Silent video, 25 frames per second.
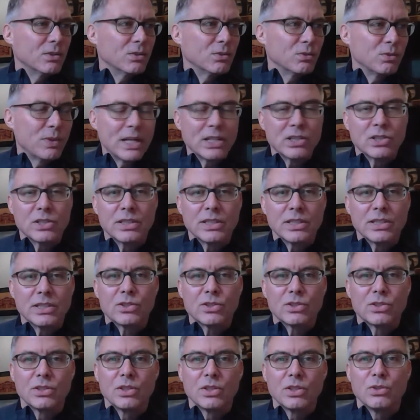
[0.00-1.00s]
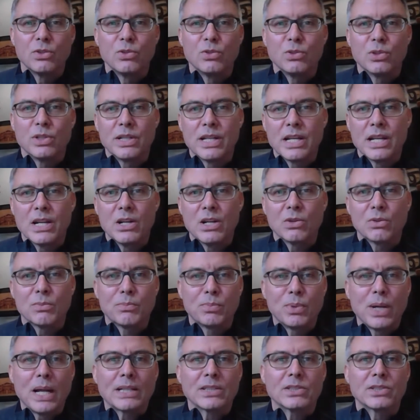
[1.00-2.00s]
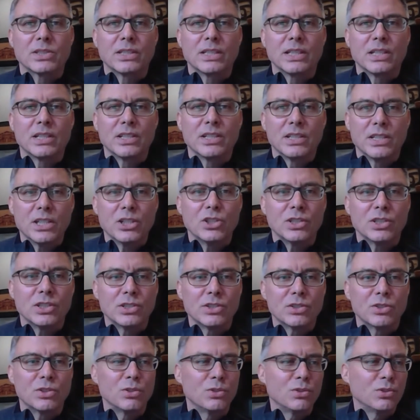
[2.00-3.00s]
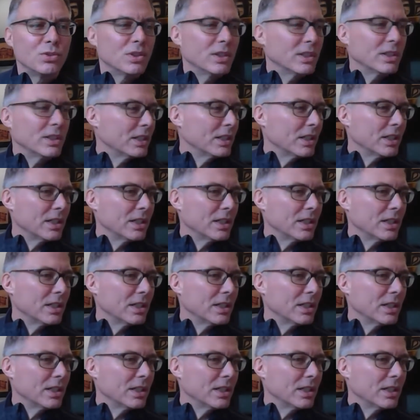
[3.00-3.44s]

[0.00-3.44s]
residents who are now practicing clinicians who